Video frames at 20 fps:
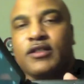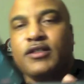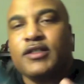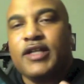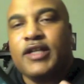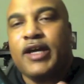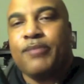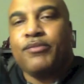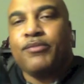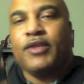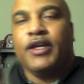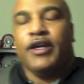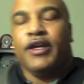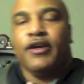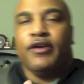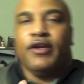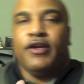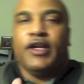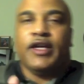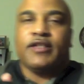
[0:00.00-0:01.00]
stop there.
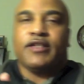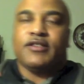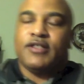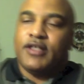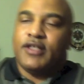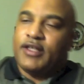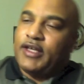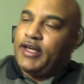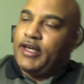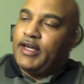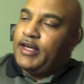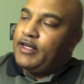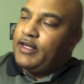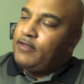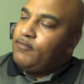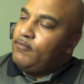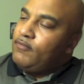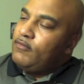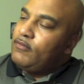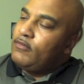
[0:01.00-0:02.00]
And next to that,
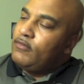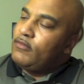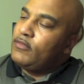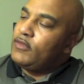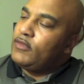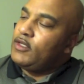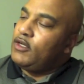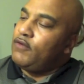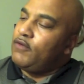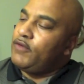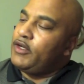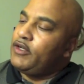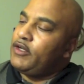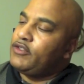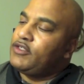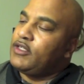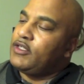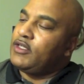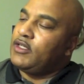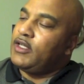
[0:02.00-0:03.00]
over here
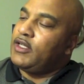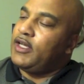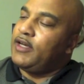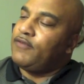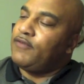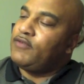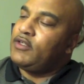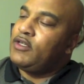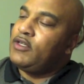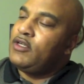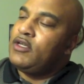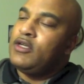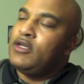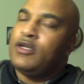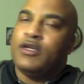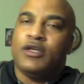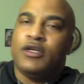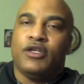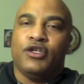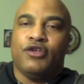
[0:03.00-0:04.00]
to the left,
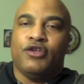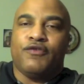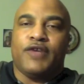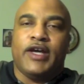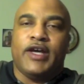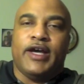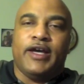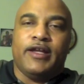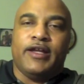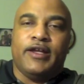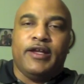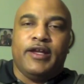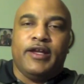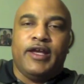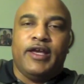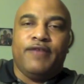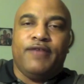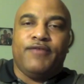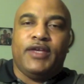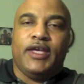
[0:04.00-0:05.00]
you've got an
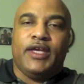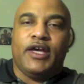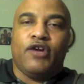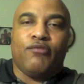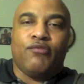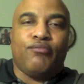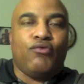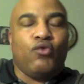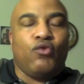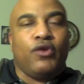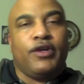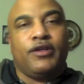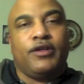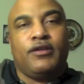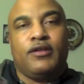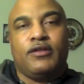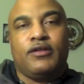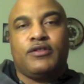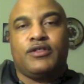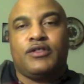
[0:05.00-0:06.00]
AV out port,
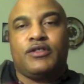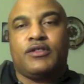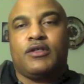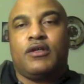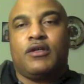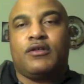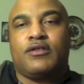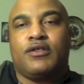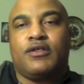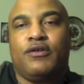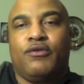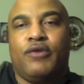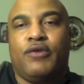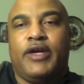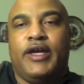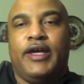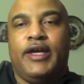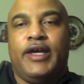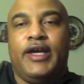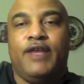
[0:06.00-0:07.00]
which is also
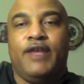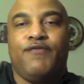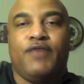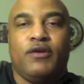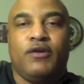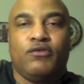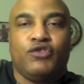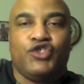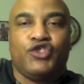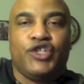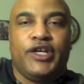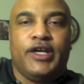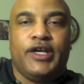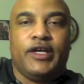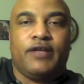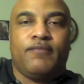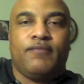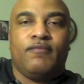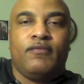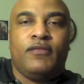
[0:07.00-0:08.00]
a headphone jack.
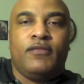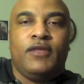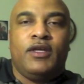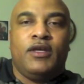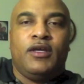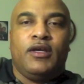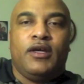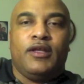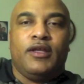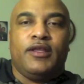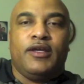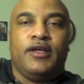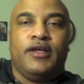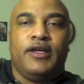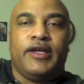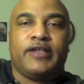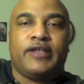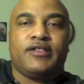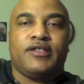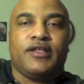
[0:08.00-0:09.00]
And then
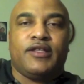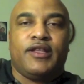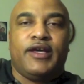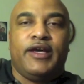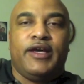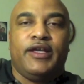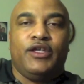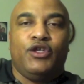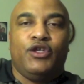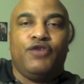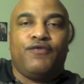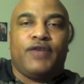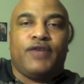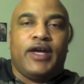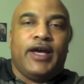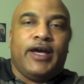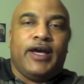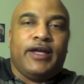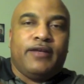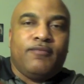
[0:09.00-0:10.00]
next to that, you've
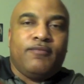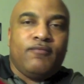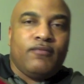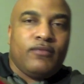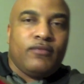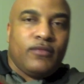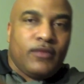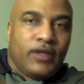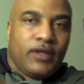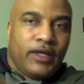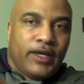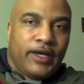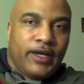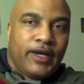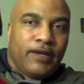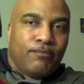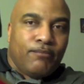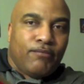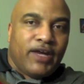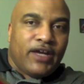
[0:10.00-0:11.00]
got
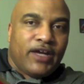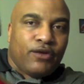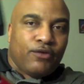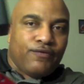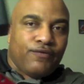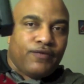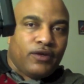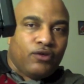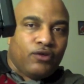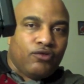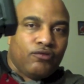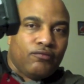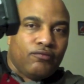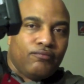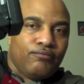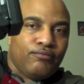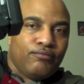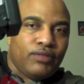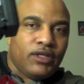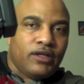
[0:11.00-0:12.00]
a microphone
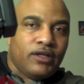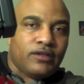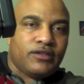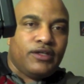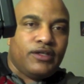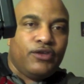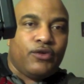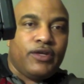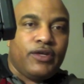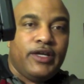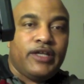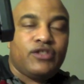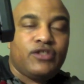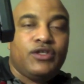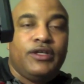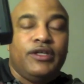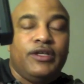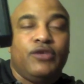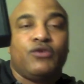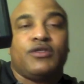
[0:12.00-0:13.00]
plug, so you can
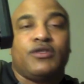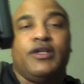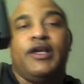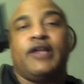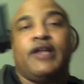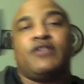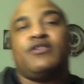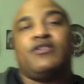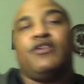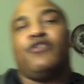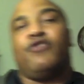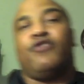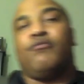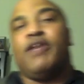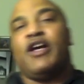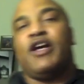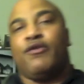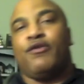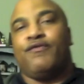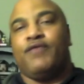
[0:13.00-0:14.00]
actually use an external
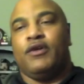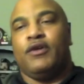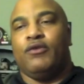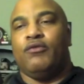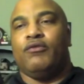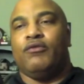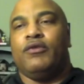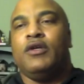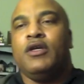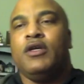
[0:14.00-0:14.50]
microphone